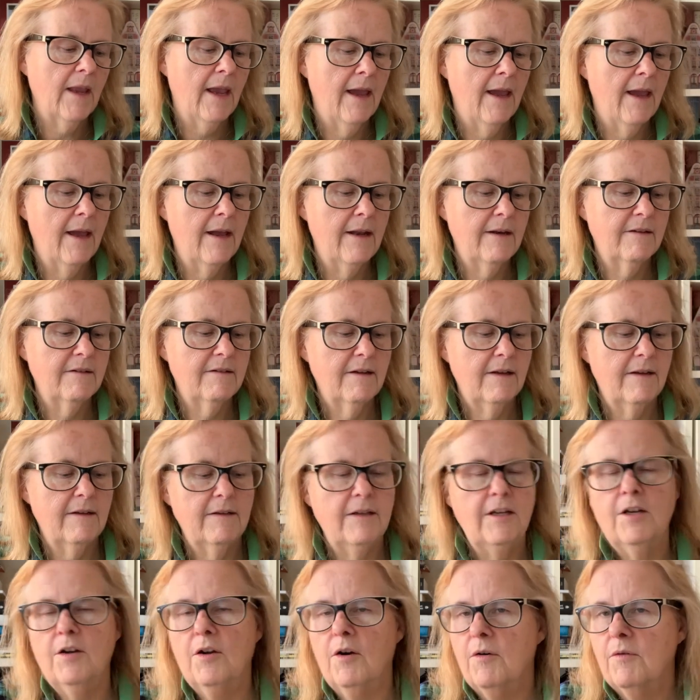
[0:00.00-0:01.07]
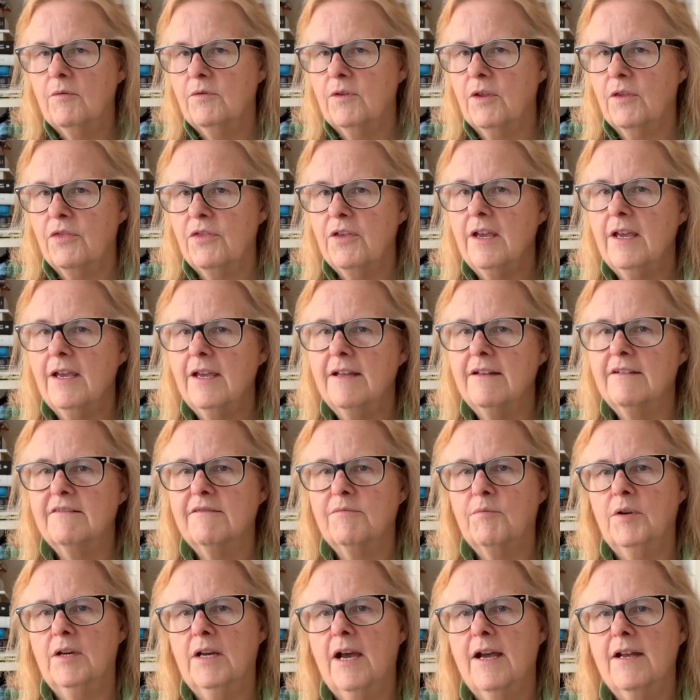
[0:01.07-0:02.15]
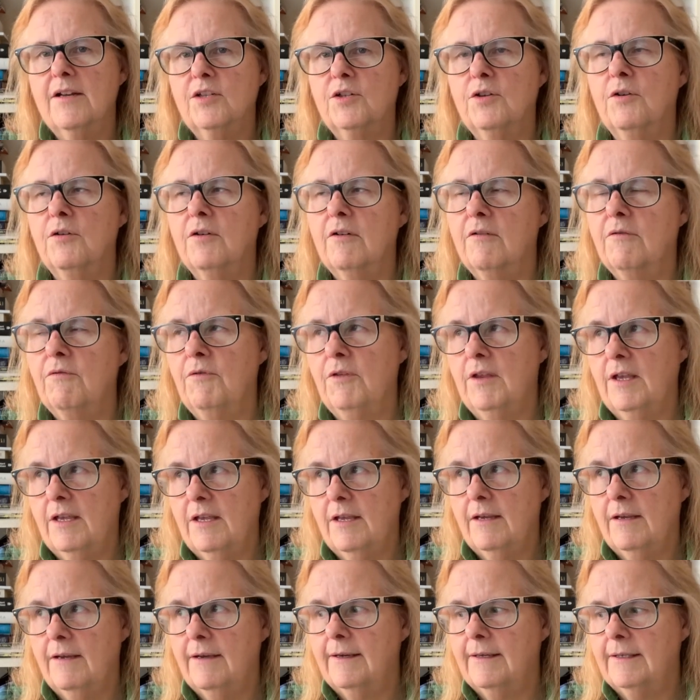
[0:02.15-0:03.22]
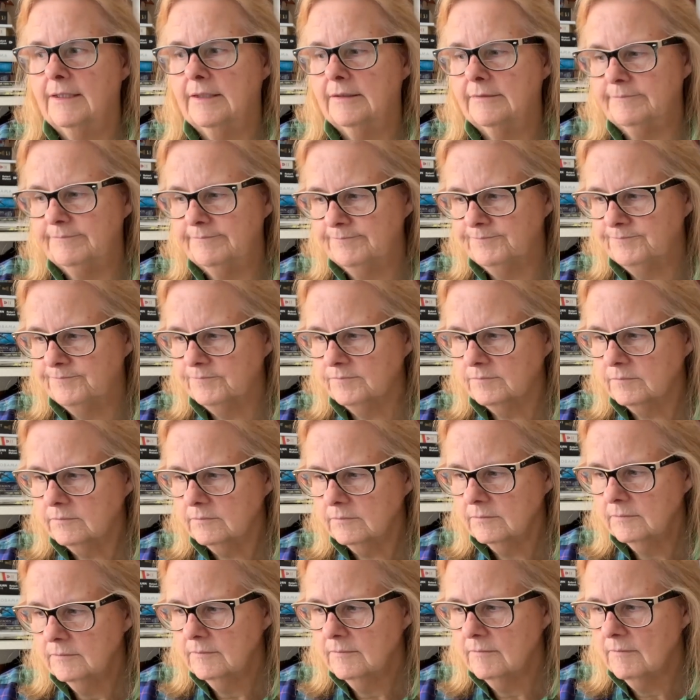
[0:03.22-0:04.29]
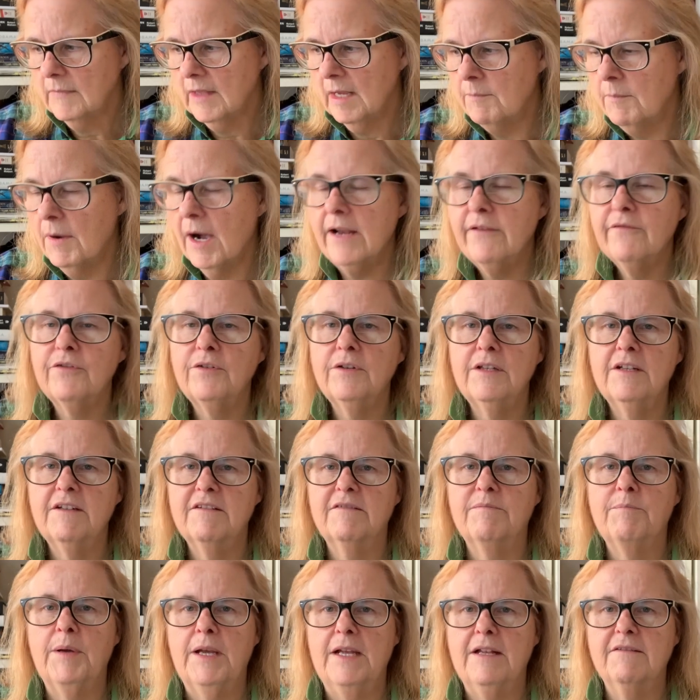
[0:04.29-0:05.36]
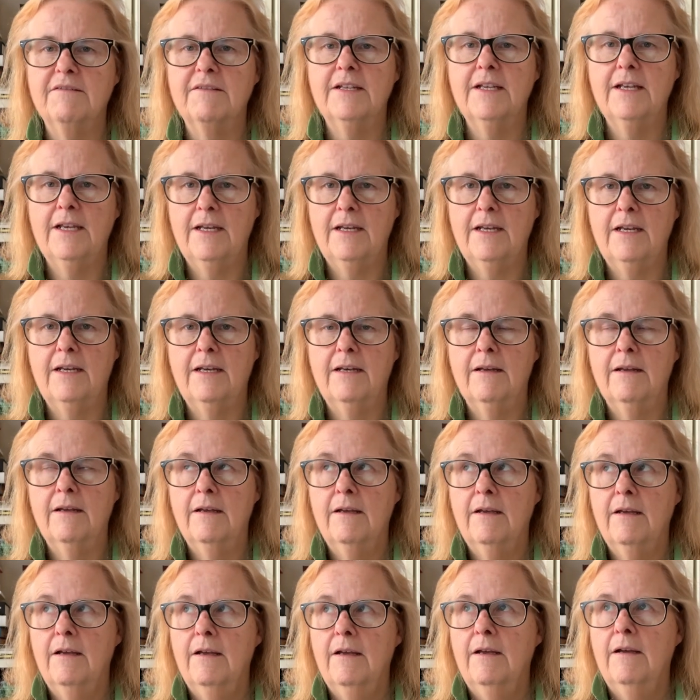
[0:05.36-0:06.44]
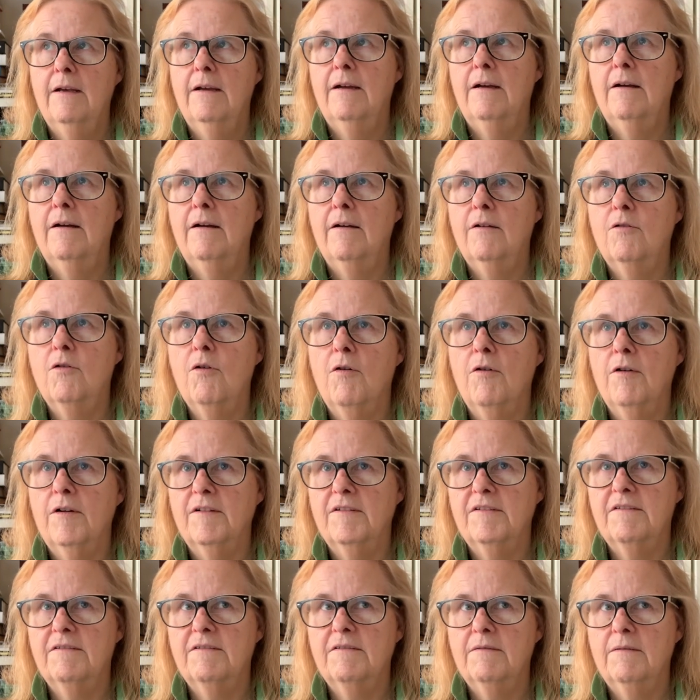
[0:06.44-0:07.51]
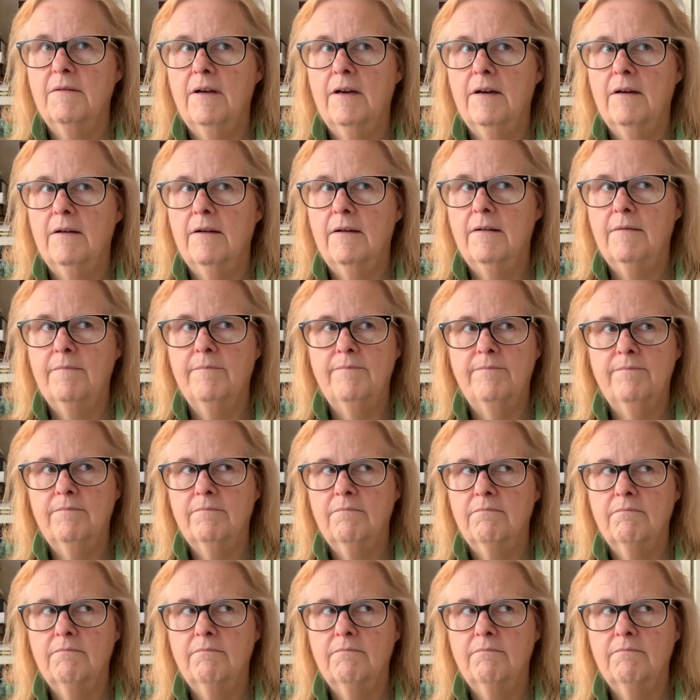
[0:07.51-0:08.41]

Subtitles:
And you know, the thing is, when I took the mindfulness-based eating course, it